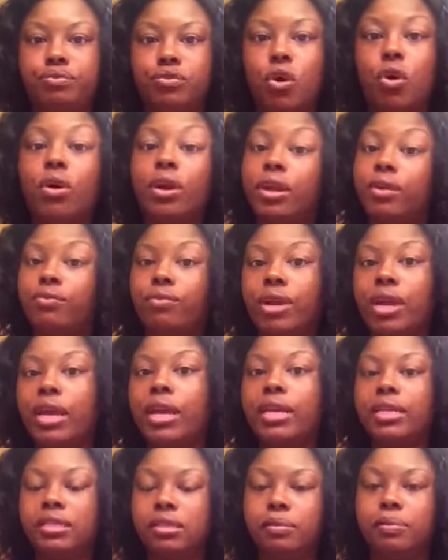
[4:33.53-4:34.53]
or get
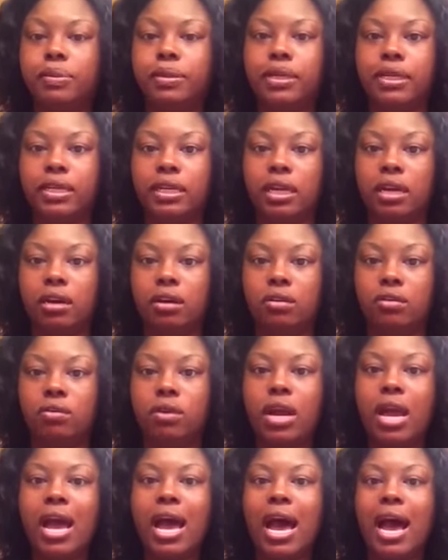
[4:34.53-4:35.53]
ready to put it on,
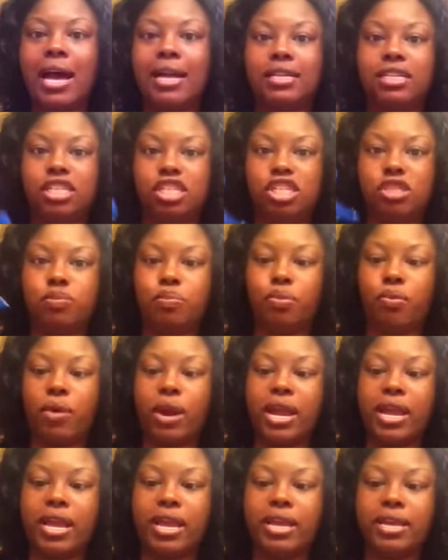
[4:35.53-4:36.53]
I just
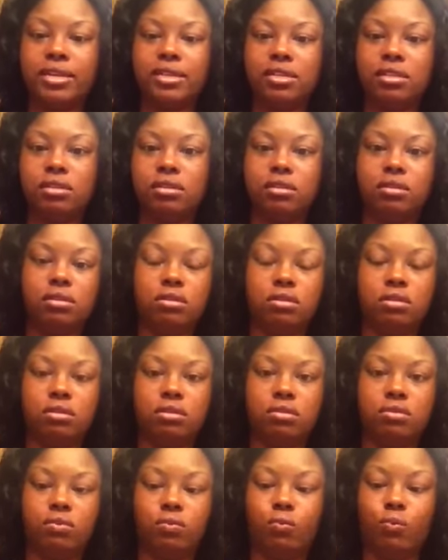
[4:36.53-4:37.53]
spray it
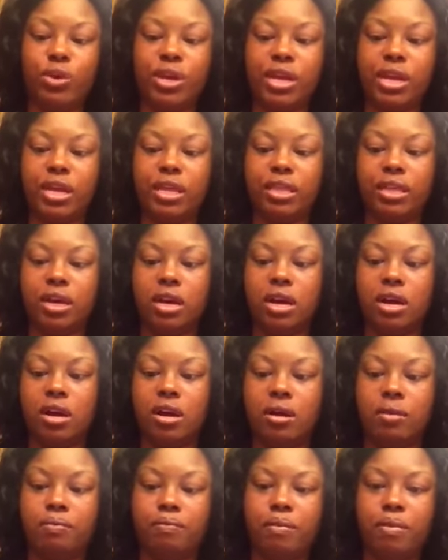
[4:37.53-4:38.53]
with
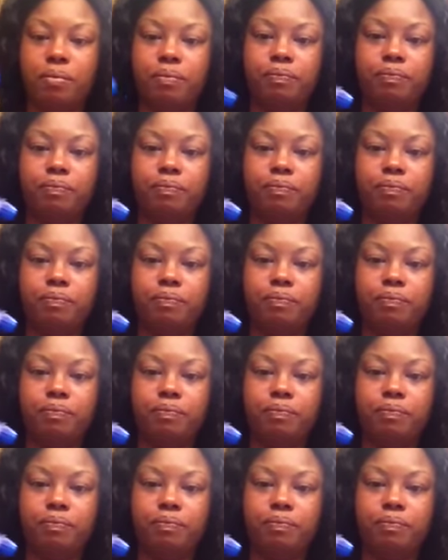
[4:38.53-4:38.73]
my